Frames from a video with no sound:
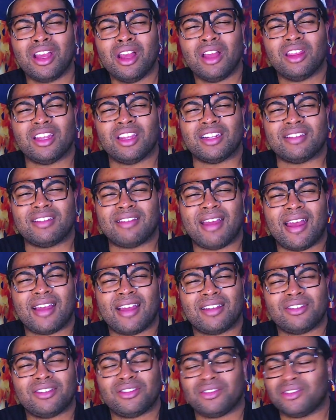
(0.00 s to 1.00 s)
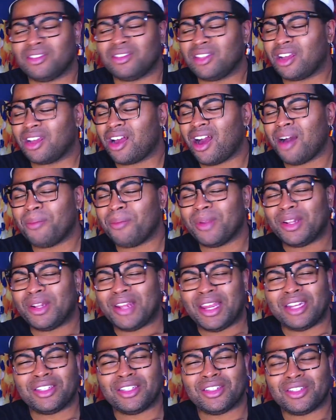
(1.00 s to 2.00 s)
the
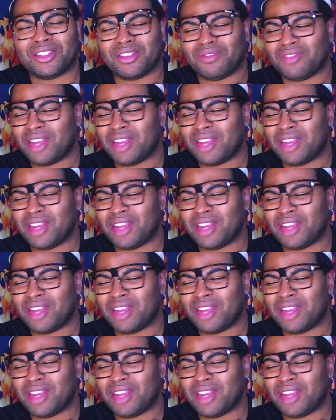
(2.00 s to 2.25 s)
combinations of